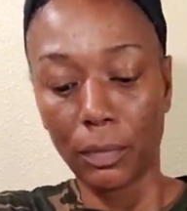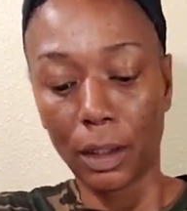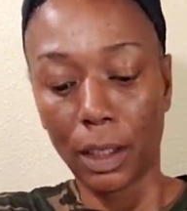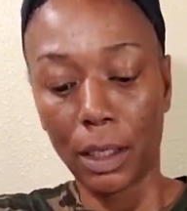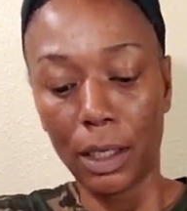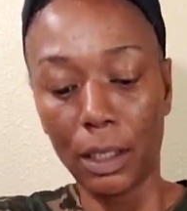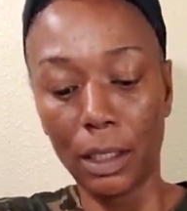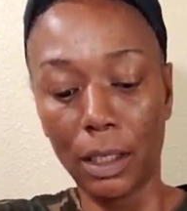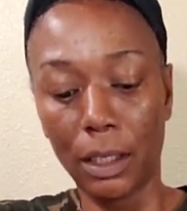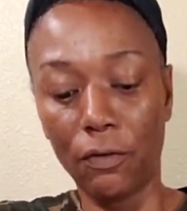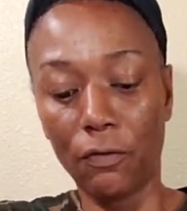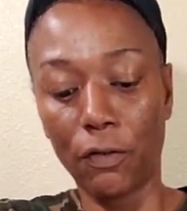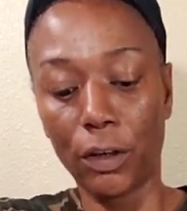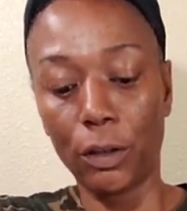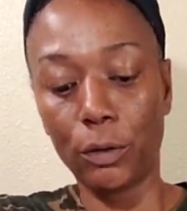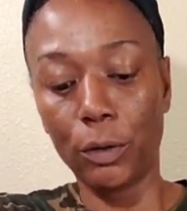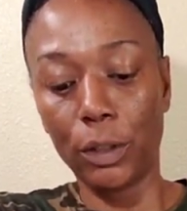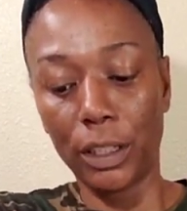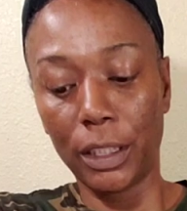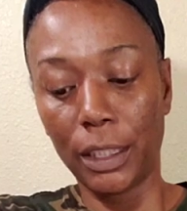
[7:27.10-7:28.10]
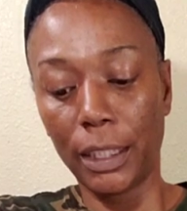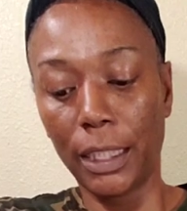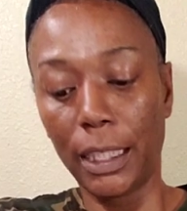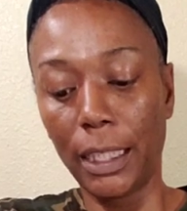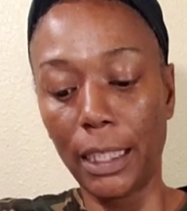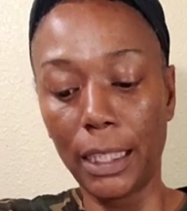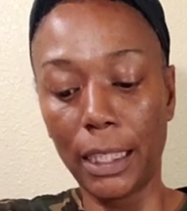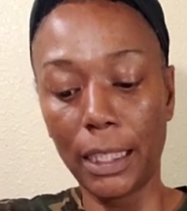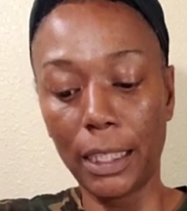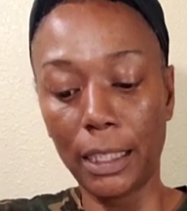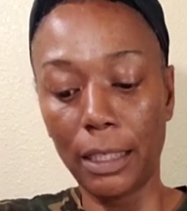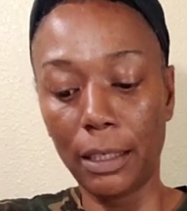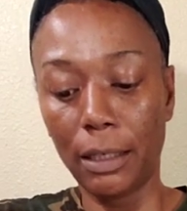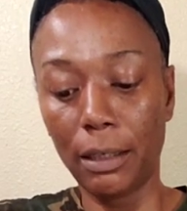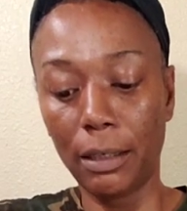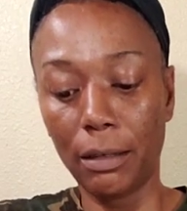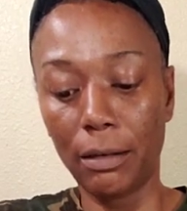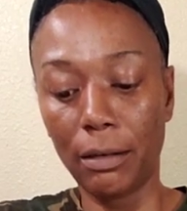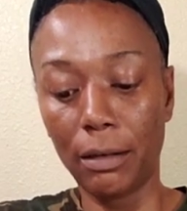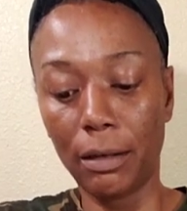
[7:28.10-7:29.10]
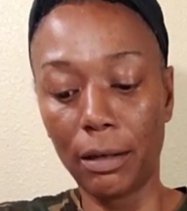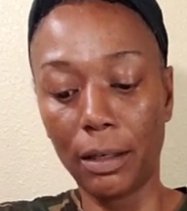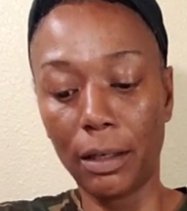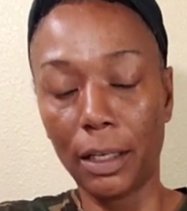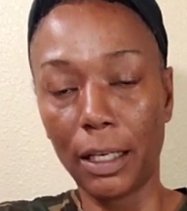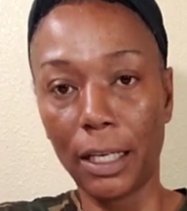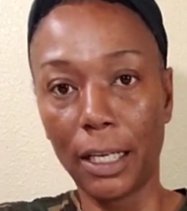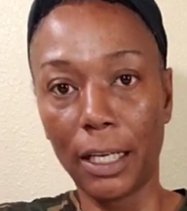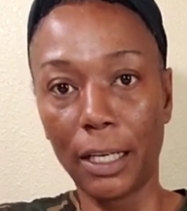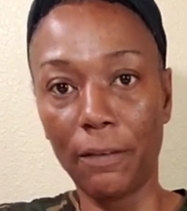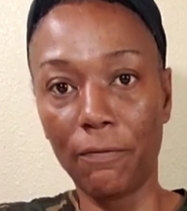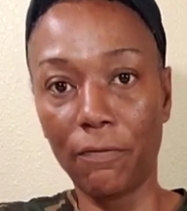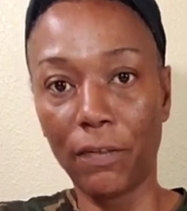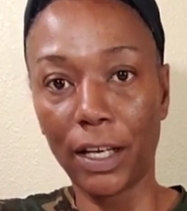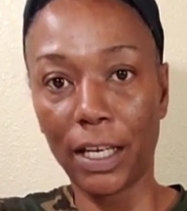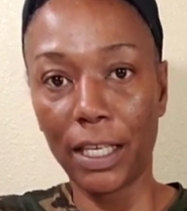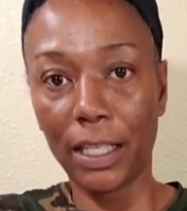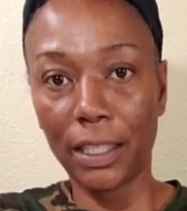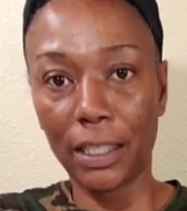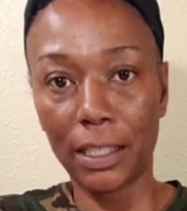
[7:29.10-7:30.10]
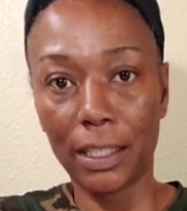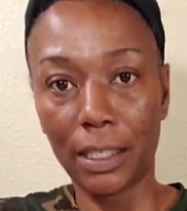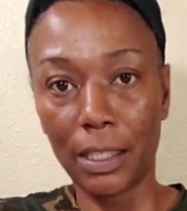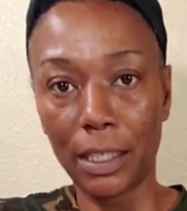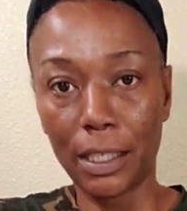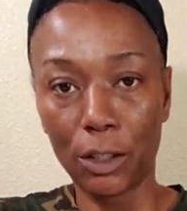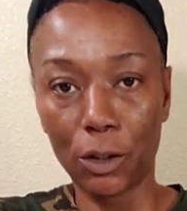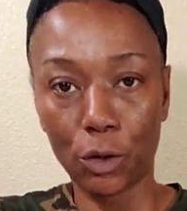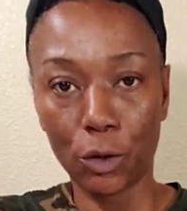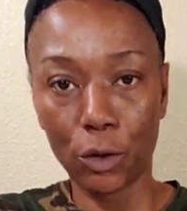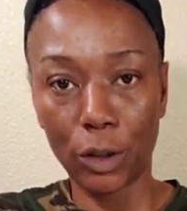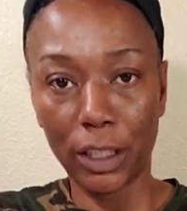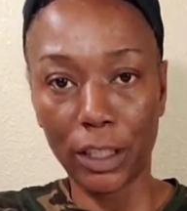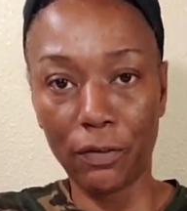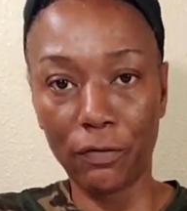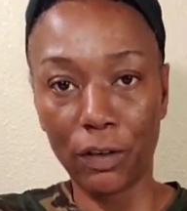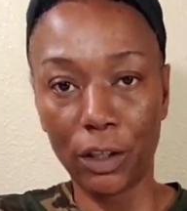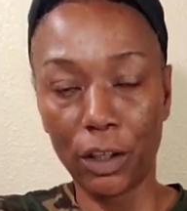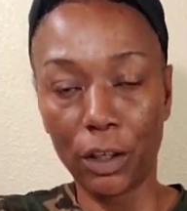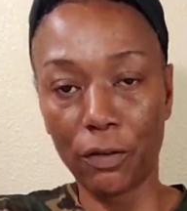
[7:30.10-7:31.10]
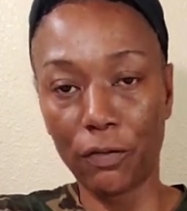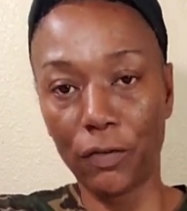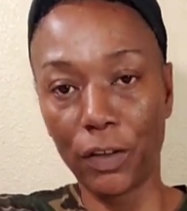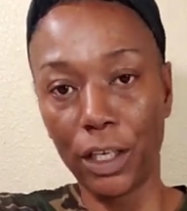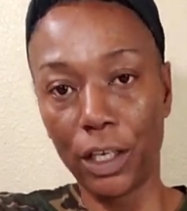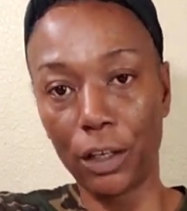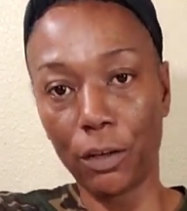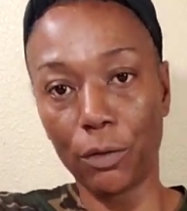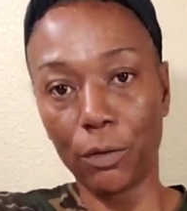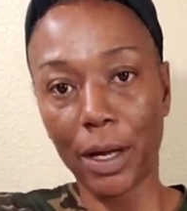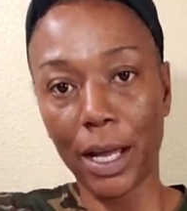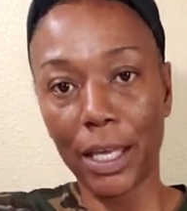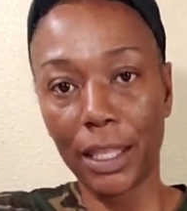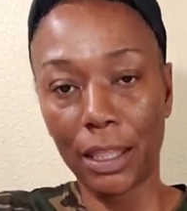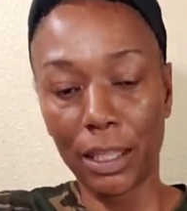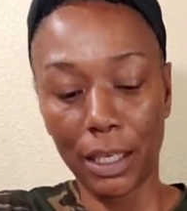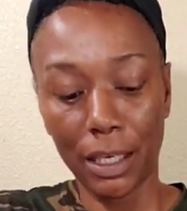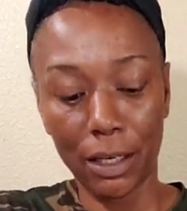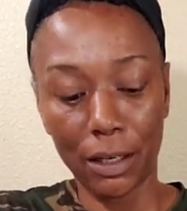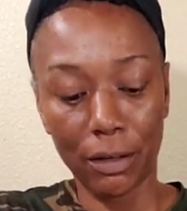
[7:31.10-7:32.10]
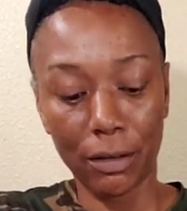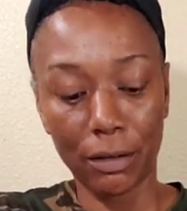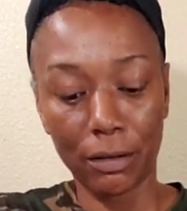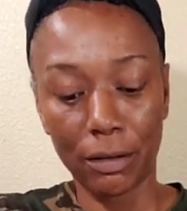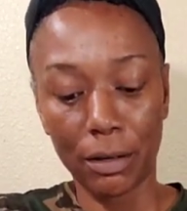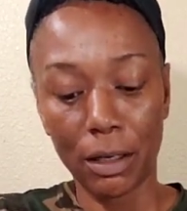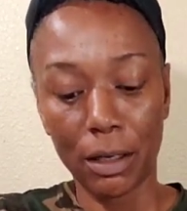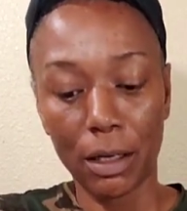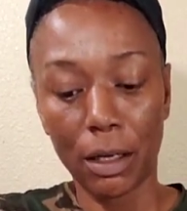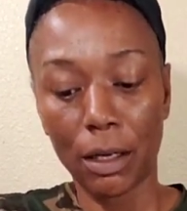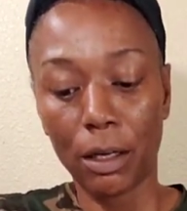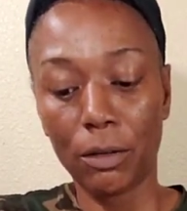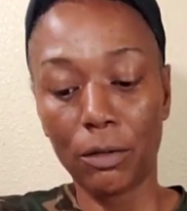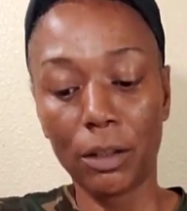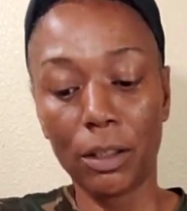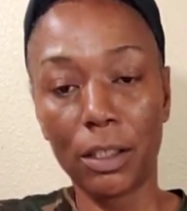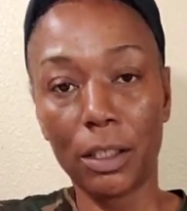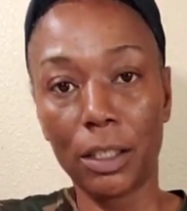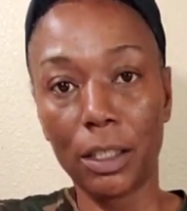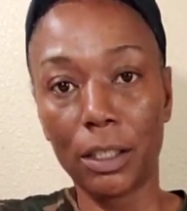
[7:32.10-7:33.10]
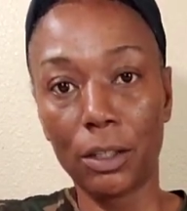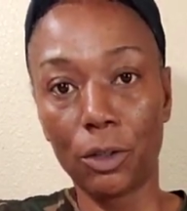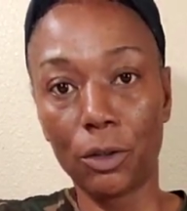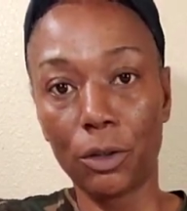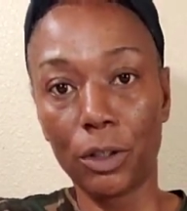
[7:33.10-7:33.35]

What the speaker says: and then fold it again and find the center, leaving your finger right there on the center.